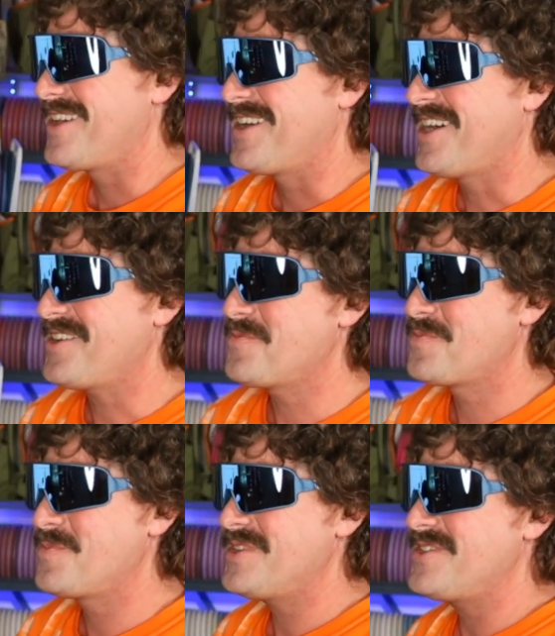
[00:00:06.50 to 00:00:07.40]
I've
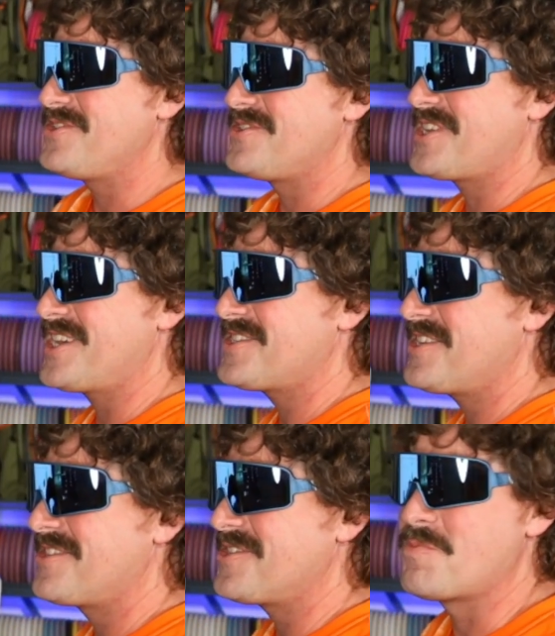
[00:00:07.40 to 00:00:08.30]
been
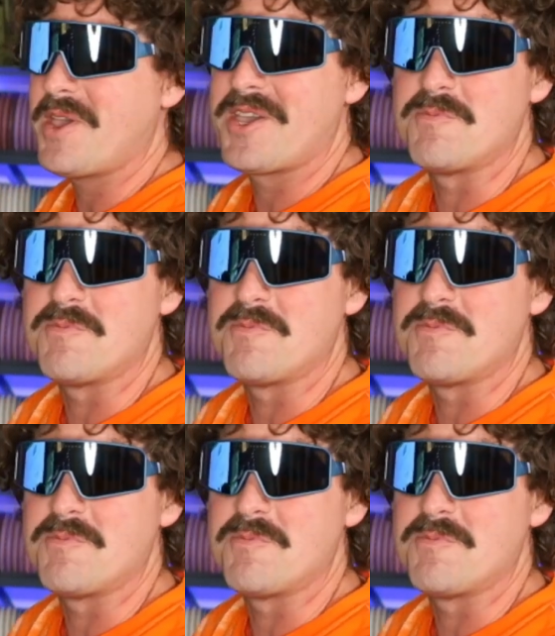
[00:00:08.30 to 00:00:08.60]
testing this bag